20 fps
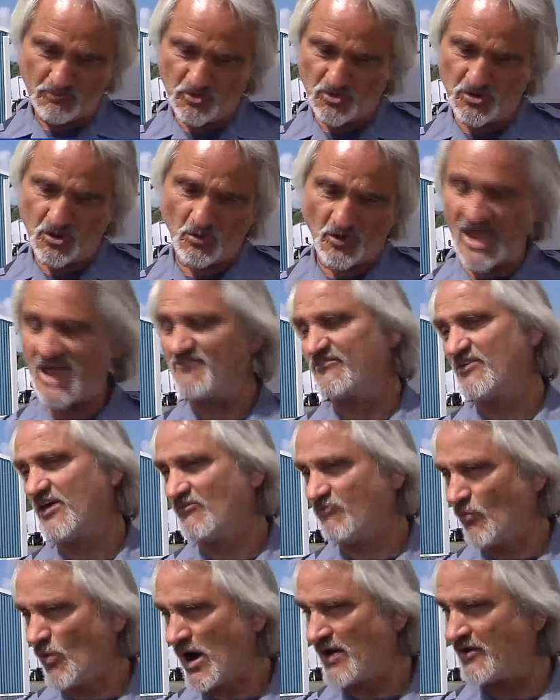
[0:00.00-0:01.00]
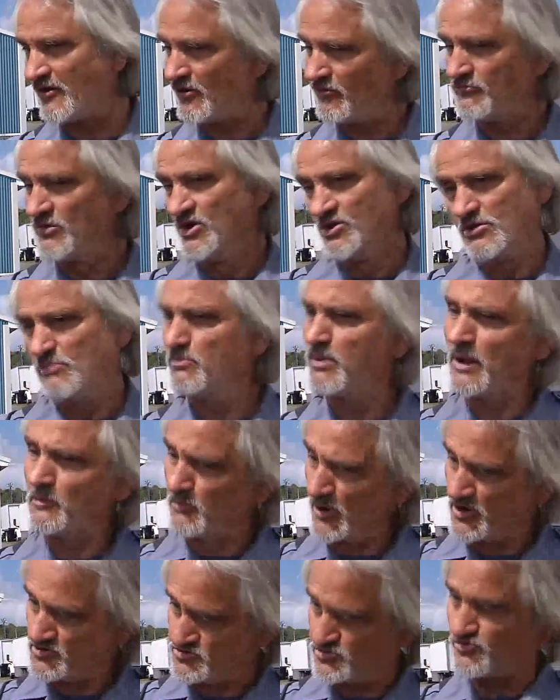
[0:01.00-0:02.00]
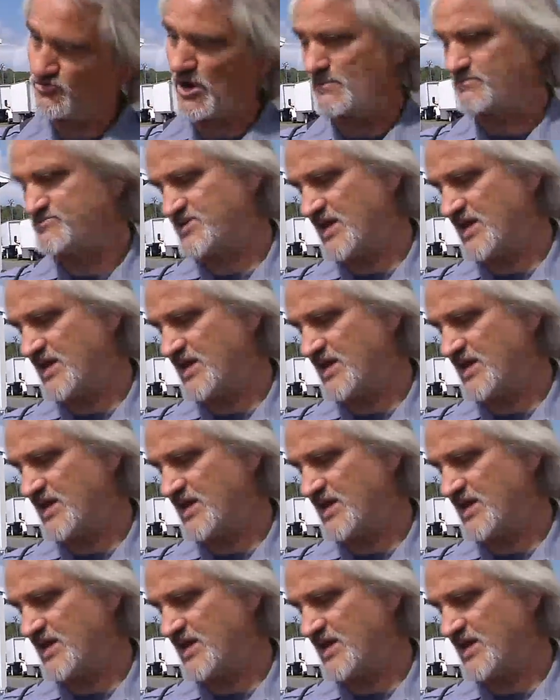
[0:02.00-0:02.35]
don't have enough water, blood pressure drops